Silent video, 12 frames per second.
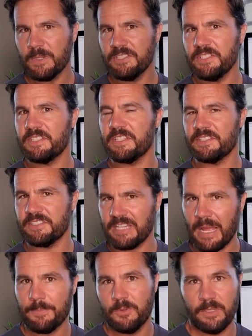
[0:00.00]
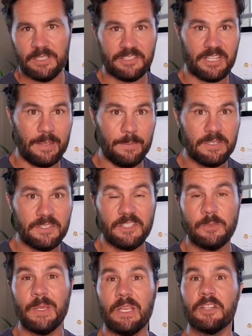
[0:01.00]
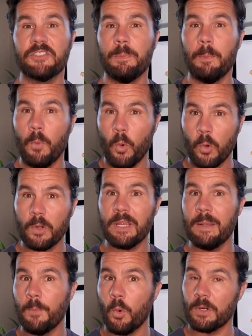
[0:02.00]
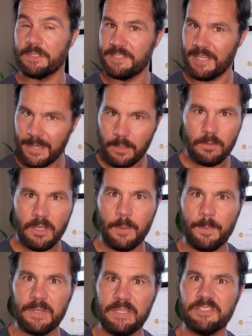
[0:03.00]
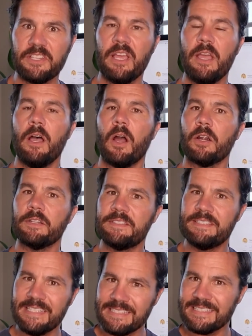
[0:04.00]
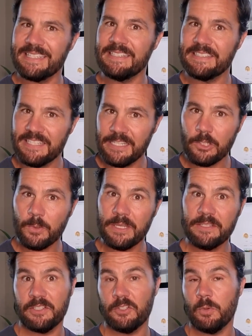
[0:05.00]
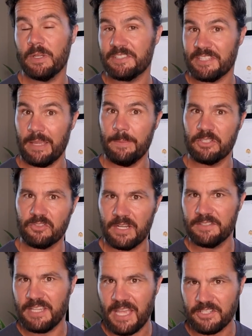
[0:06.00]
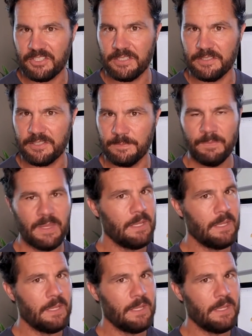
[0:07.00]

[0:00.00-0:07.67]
reason to stop doing assignments is because more and more title companies are discontinuing to do assignment transactions.